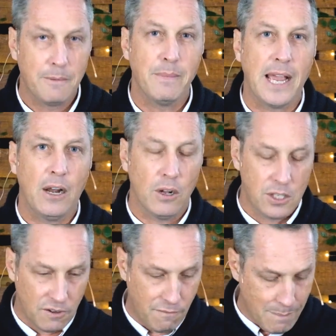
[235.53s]
make
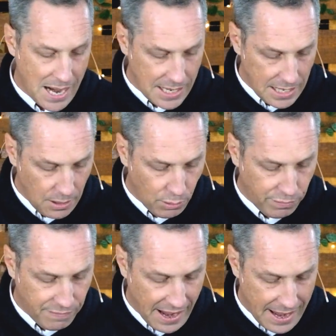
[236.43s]
lots of money or
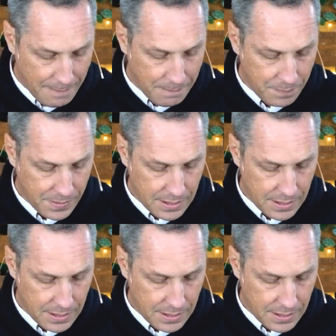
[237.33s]
fame,